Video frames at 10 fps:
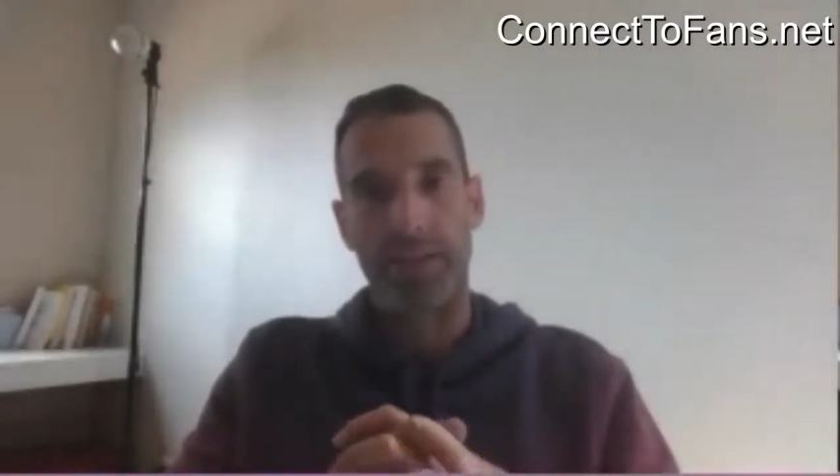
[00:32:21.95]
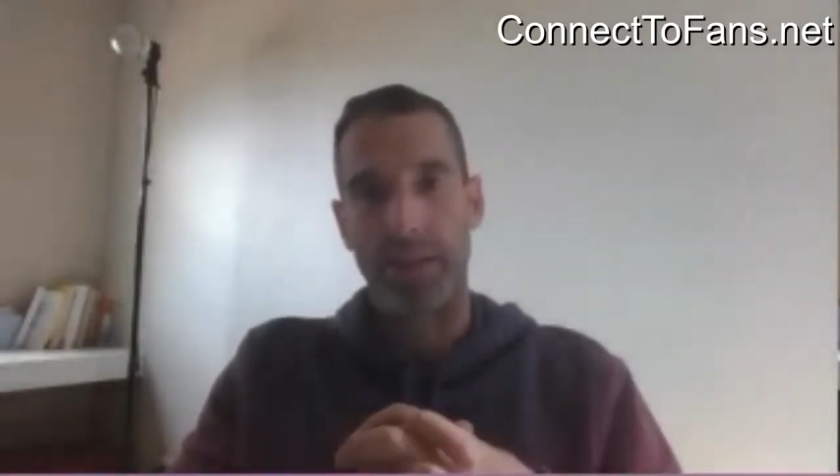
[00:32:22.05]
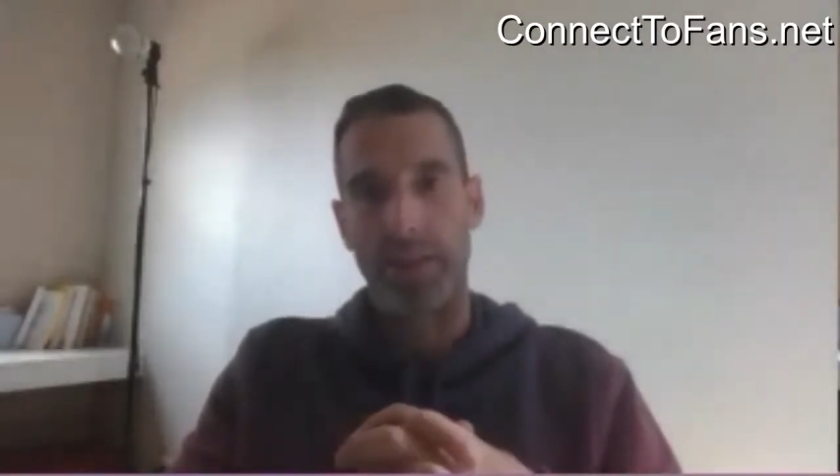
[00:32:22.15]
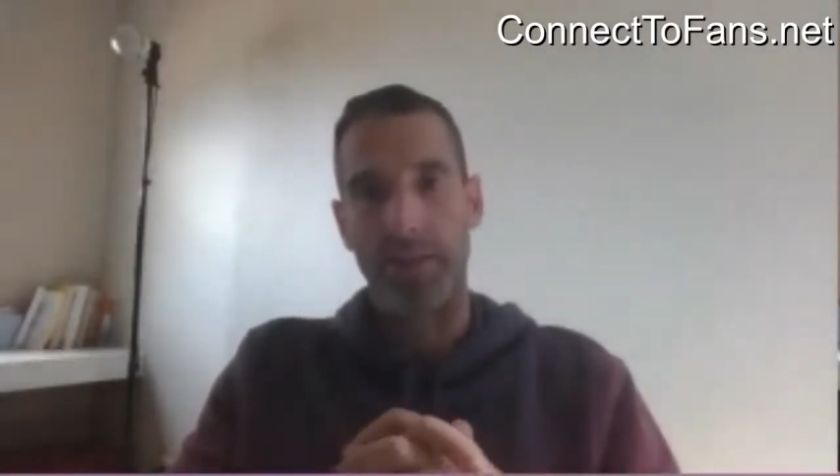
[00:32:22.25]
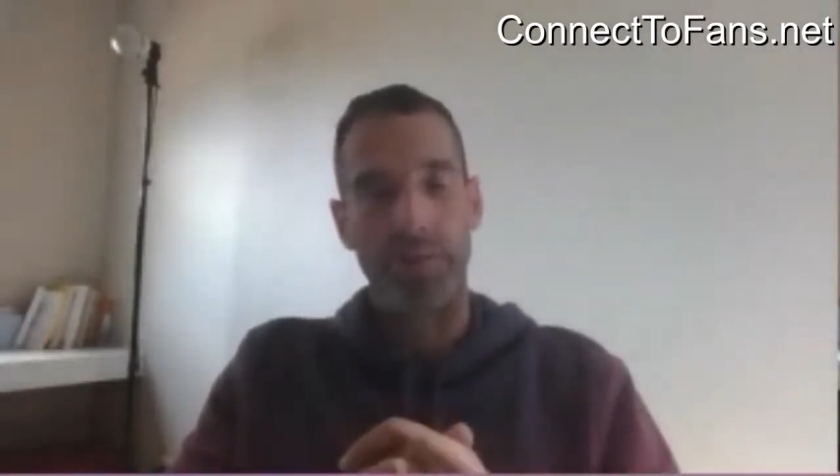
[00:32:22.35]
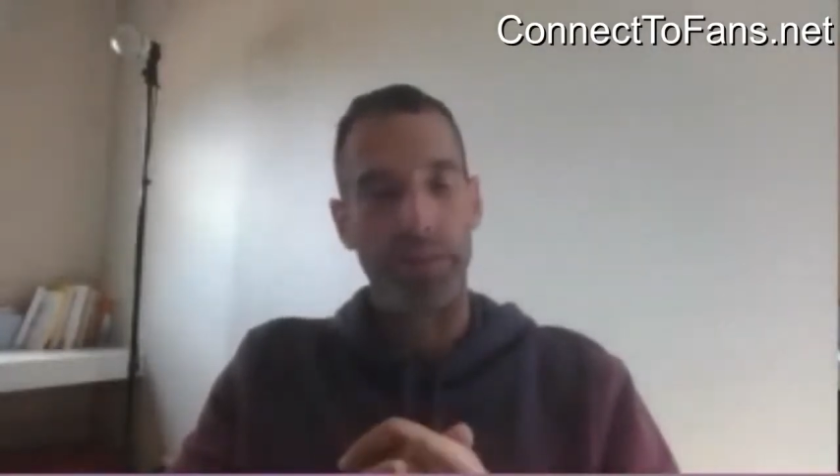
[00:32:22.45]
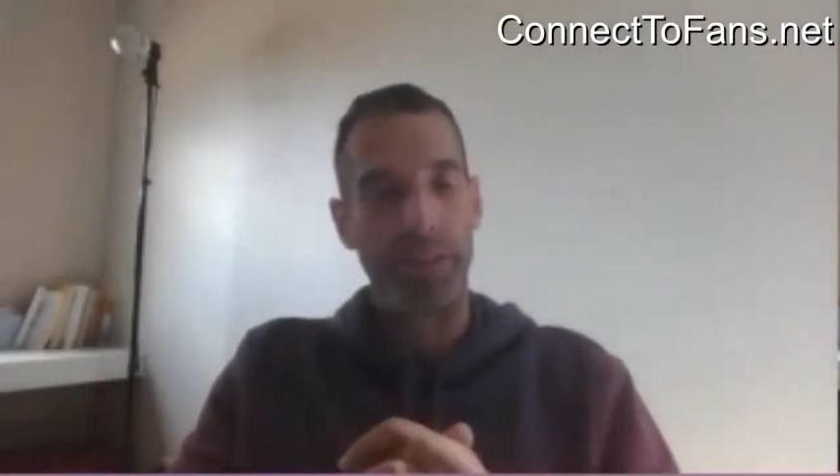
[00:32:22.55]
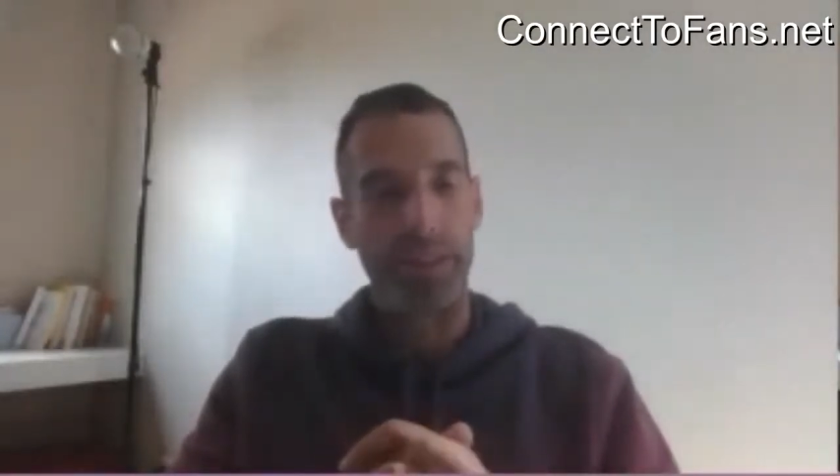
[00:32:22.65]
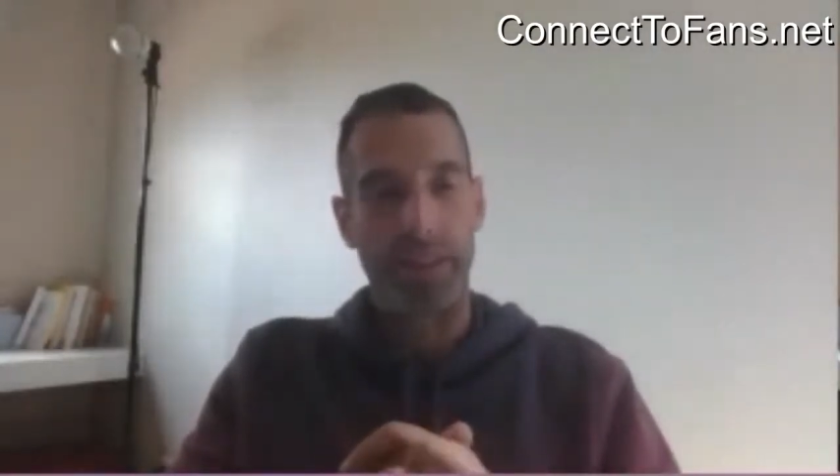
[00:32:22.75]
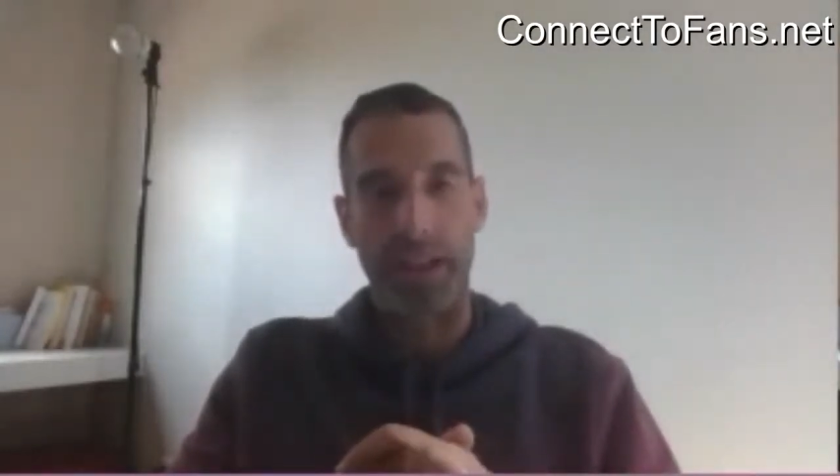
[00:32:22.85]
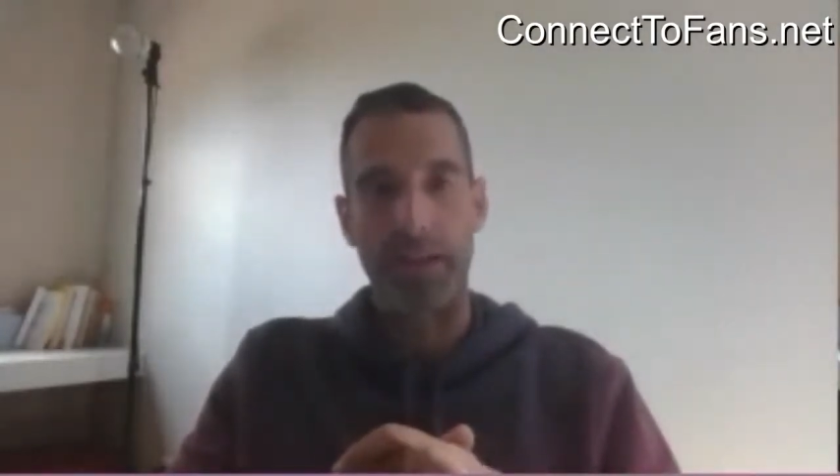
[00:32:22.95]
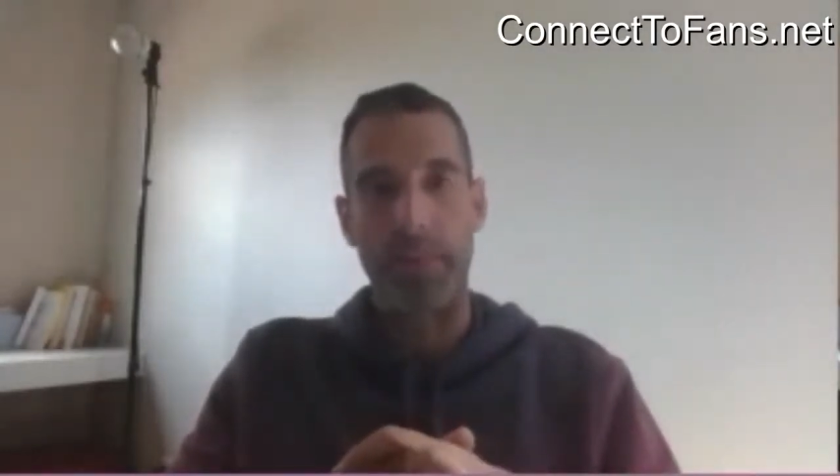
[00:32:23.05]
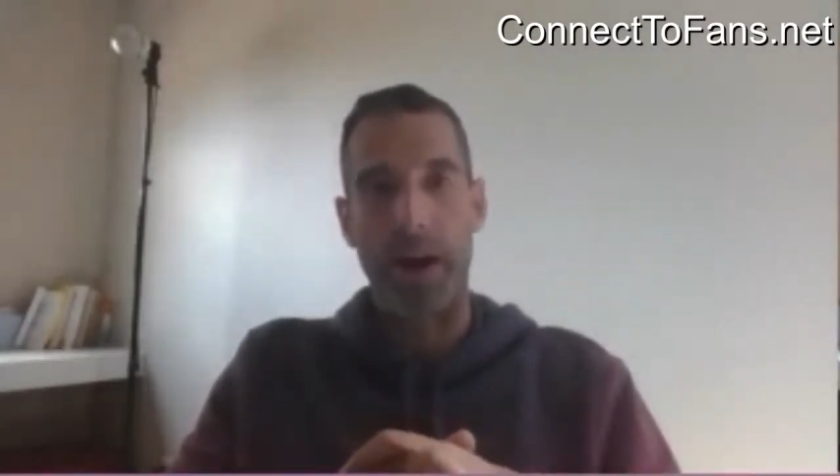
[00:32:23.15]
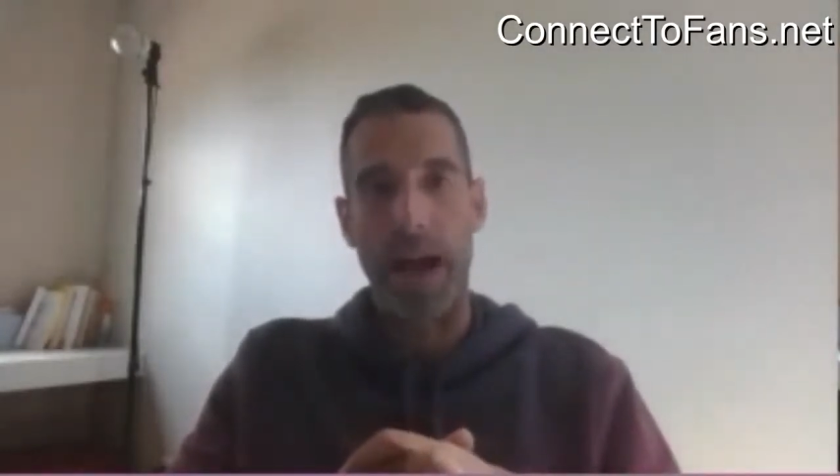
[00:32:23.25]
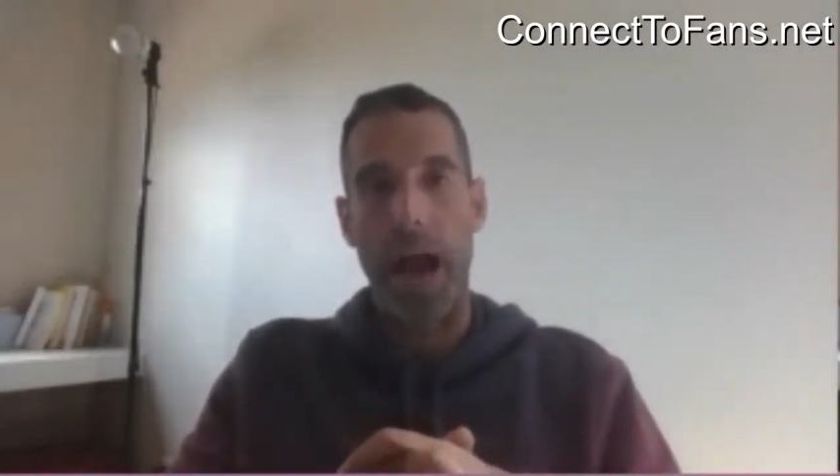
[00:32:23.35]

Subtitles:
and really think about